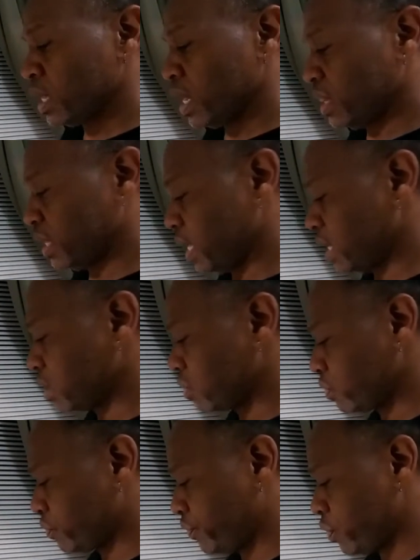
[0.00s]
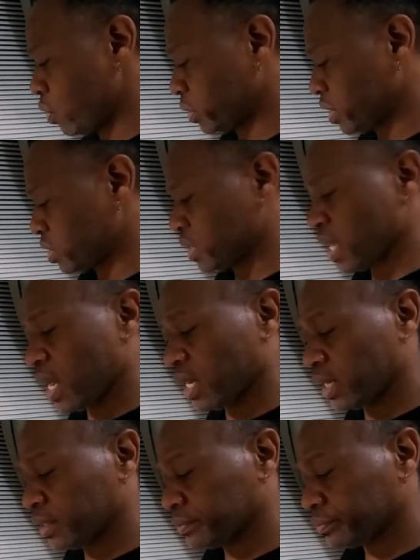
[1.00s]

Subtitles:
And then for the salad,